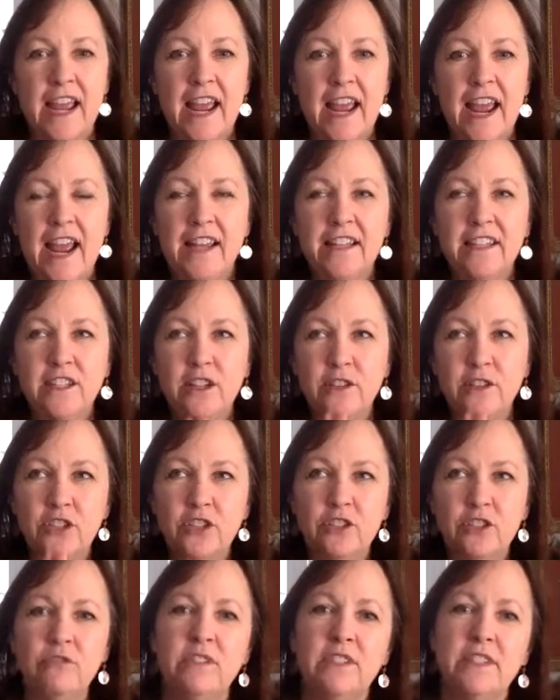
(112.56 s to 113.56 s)
And so the
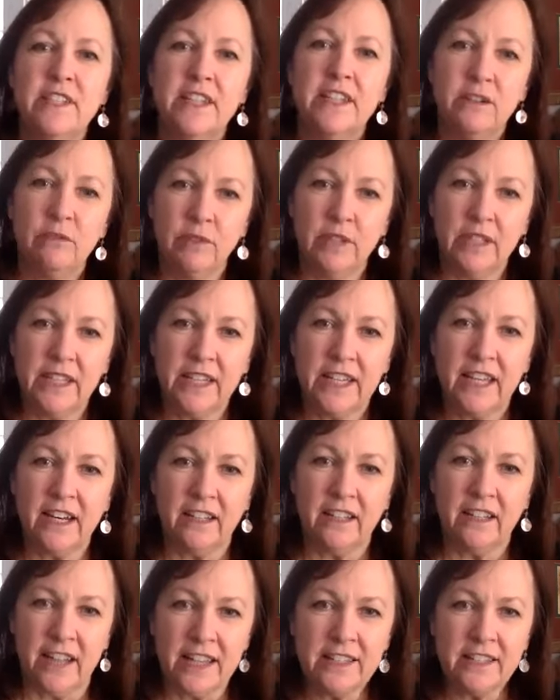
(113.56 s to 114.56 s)
students need to really get
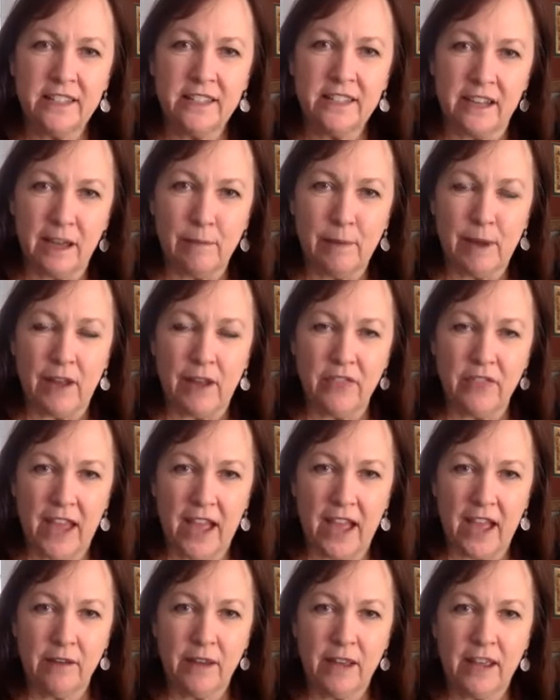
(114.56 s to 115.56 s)
a lesson about
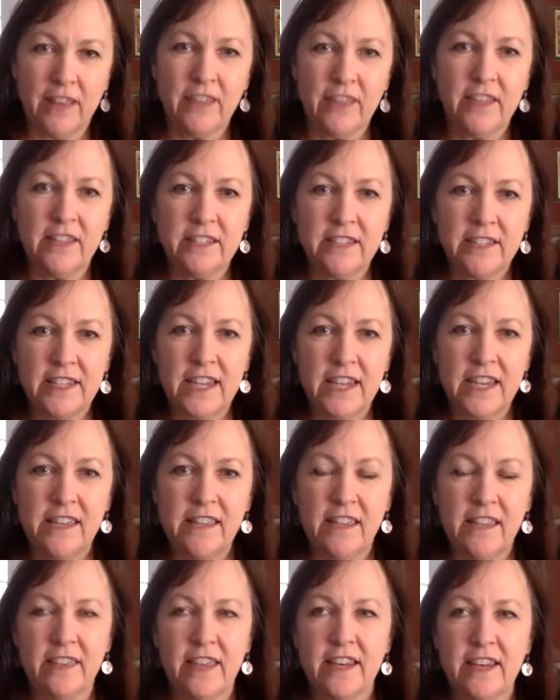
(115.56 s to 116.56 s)
that and then see
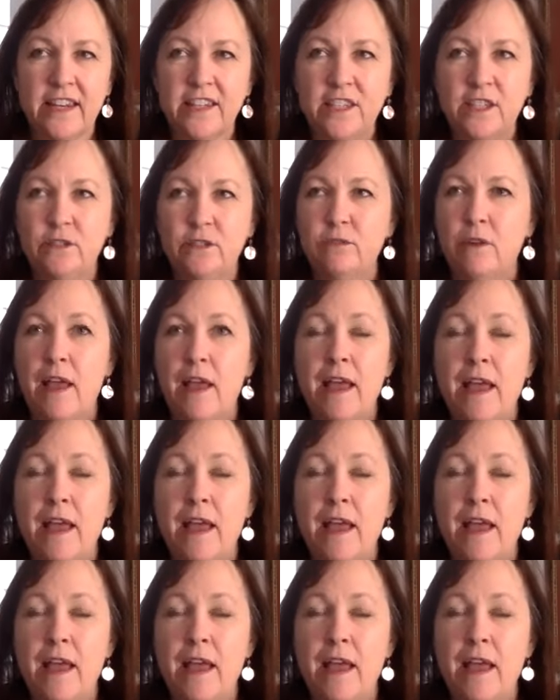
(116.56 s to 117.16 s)
that they need to,